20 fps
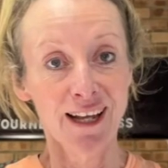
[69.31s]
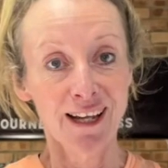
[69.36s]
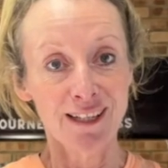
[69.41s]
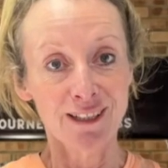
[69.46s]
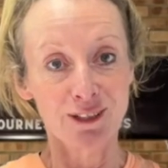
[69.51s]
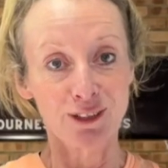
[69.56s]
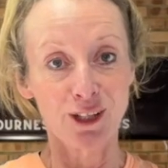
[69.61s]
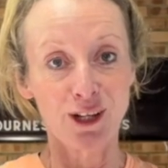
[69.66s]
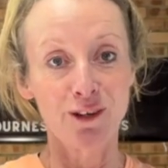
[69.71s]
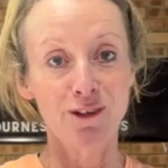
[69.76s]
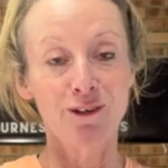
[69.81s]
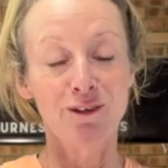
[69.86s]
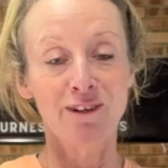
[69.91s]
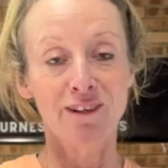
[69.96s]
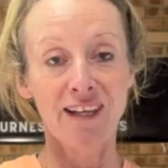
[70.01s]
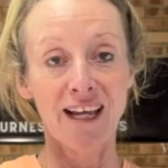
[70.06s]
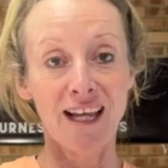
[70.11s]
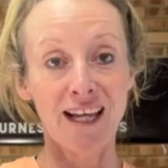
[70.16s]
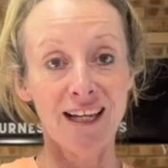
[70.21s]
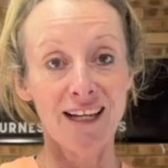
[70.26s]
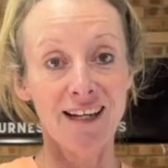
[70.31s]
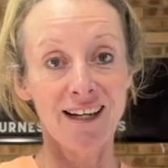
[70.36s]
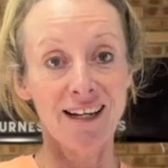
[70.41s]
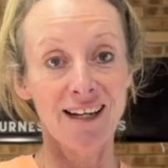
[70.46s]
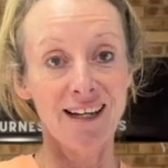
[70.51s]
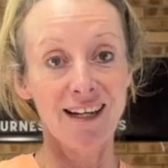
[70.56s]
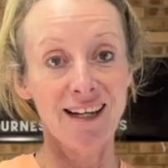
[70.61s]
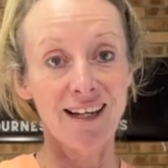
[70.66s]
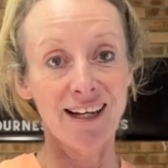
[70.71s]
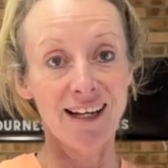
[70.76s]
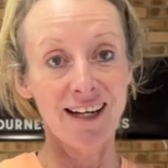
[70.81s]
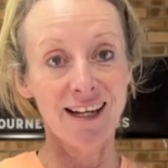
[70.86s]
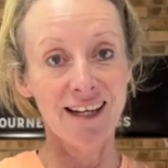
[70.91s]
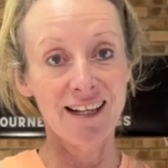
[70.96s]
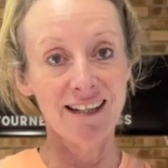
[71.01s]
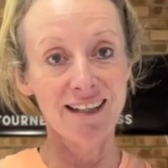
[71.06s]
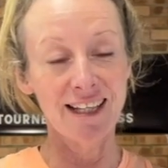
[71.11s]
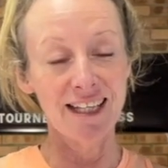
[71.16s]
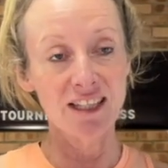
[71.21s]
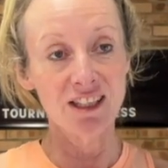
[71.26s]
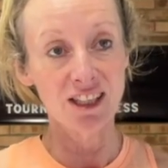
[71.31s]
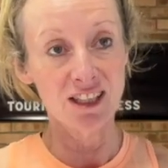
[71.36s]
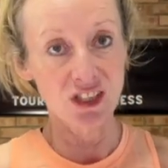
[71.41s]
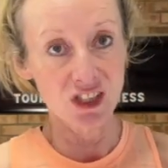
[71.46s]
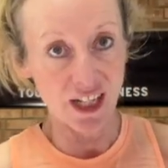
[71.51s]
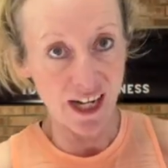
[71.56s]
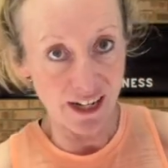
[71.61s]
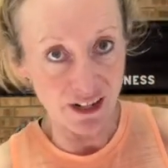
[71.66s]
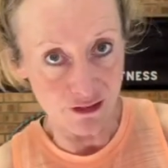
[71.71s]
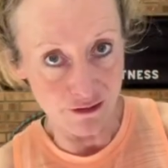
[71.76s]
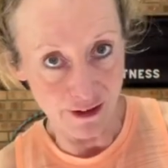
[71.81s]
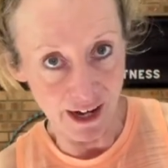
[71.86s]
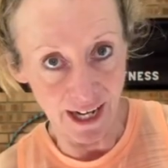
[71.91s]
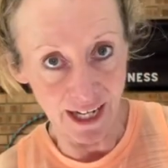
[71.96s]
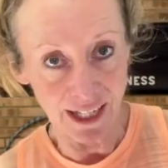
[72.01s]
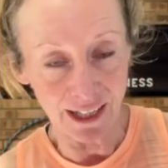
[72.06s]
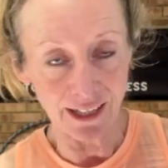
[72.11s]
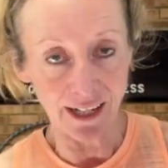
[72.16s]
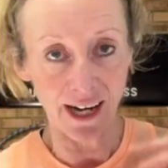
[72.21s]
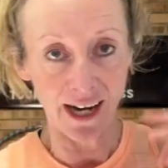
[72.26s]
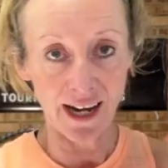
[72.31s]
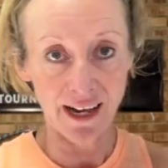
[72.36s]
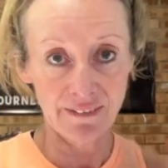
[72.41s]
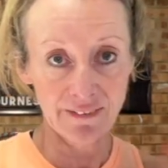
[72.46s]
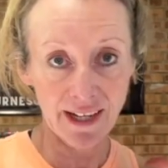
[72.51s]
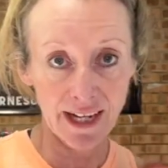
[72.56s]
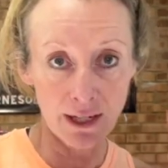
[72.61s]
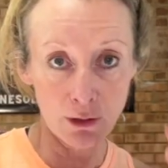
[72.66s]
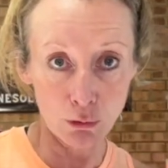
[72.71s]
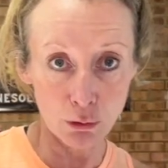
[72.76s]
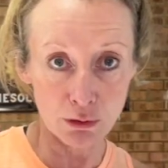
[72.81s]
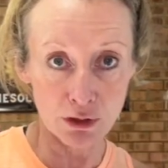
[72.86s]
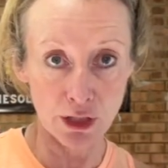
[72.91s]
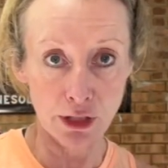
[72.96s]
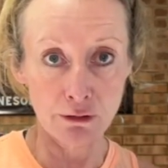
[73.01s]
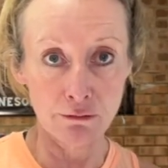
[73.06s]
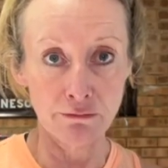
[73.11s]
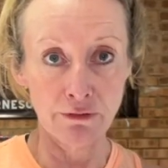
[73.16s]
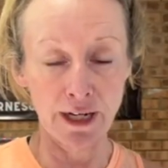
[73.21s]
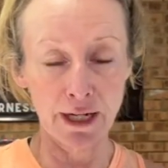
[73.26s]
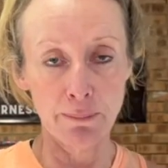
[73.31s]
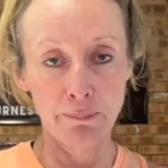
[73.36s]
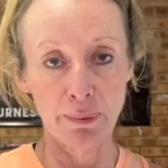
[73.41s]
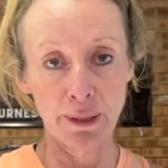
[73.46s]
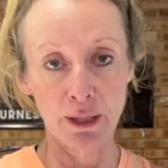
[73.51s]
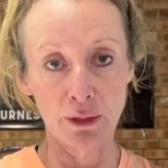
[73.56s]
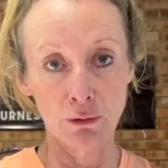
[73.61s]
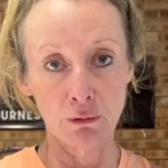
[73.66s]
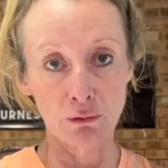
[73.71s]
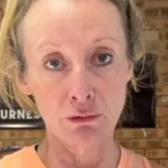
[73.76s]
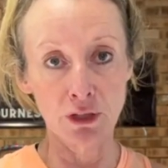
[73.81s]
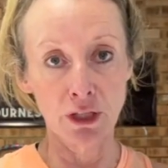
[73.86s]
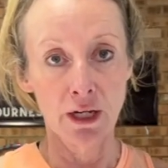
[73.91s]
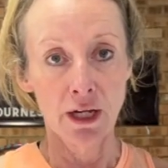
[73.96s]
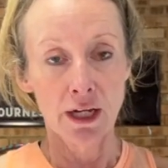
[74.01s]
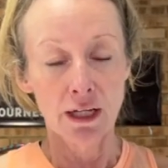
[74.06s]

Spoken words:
So they degenerate and they also rebuild.